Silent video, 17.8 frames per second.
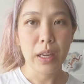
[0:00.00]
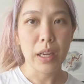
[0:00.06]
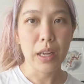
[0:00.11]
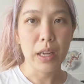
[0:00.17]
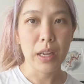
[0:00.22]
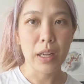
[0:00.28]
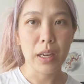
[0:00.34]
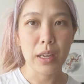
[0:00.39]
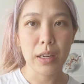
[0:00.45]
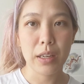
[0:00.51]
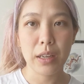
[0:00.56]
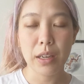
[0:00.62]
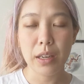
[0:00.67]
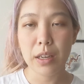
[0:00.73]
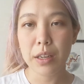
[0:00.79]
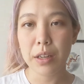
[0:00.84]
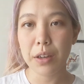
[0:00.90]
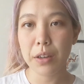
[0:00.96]
an
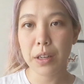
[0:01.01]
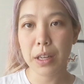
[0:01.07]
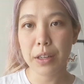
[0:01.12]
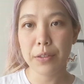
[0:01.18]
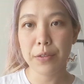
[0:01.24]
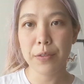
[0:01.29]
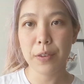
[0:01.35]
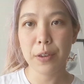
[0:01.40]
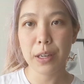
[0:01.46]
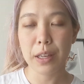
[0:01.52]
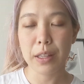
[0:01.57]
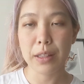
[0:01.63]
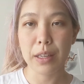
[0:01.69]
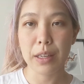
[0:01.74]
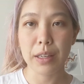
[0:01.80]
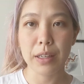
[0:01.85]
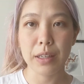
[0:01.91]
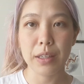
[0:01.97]
e-girl outfit and
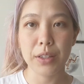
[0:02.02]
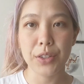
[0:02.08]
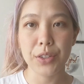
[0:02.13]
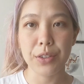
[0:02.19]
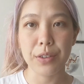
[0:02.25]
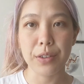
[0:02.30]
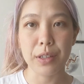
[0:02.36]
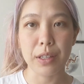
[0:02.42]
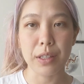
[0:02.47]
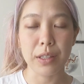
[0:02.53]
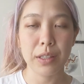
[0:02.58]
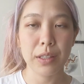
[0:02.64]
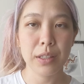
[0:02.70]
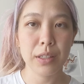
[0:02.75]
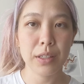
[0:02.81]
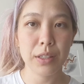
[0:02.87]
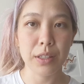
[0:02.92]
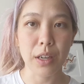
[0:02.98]
then do
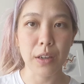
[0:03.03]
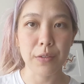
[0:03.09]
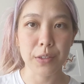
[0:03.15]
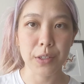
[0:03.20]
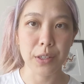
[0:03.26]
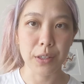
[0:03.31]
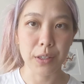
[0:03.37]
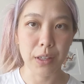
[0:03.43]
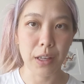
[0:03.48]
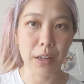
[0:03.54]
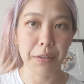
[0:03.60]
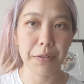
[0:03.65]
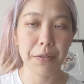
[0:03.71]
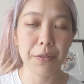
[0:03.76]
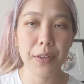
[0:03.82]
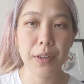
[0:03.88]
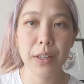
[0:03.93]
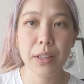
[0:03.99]
a soft girl
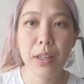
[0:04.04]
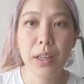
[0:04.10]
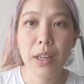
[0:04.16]
outfit